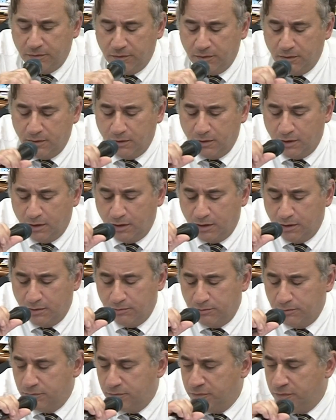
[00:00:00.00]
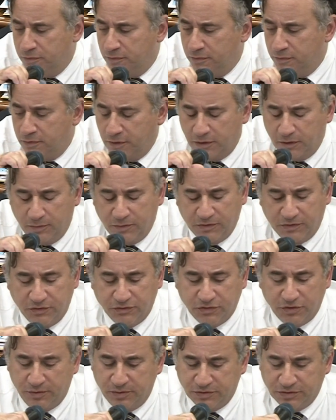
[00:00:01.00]
you. Um, thank you, Mr.
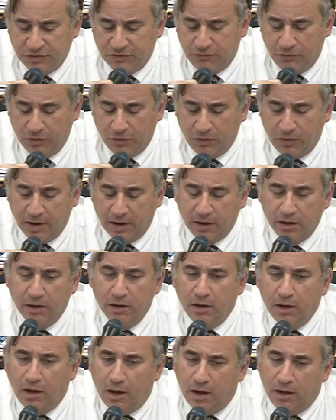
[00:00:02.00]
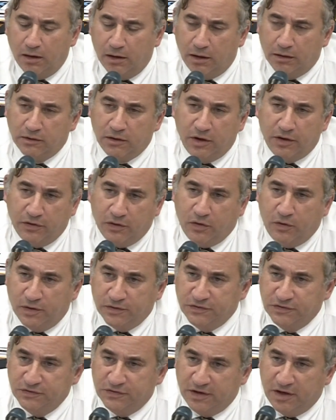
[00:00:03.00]
Chairman. Just real quick, a lot of the
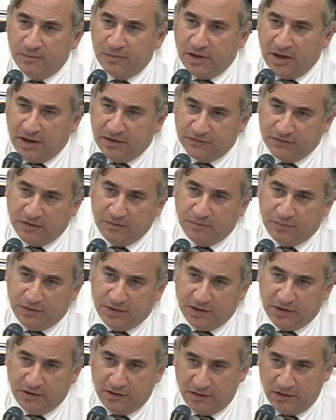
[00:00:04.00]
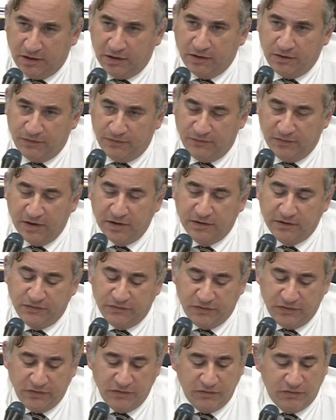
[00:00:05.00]
questions that I've been asking, particularly like on the
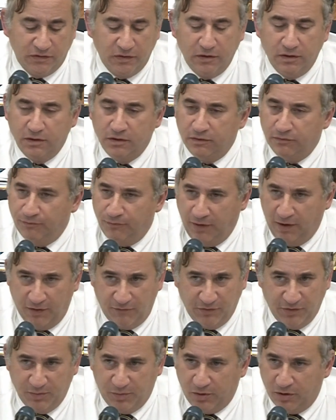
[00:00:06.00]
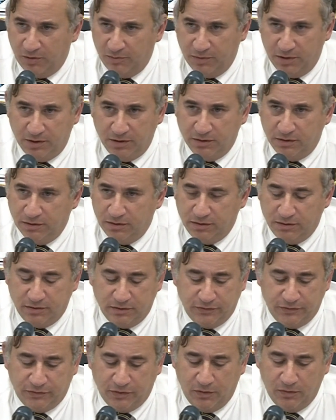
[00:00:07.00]
vacancies, every department.
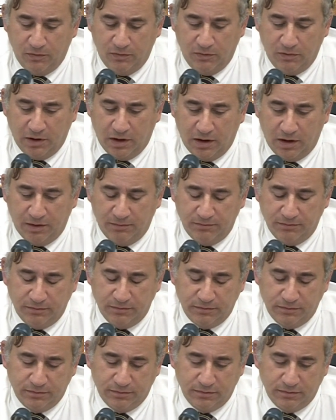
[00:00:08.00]
So um,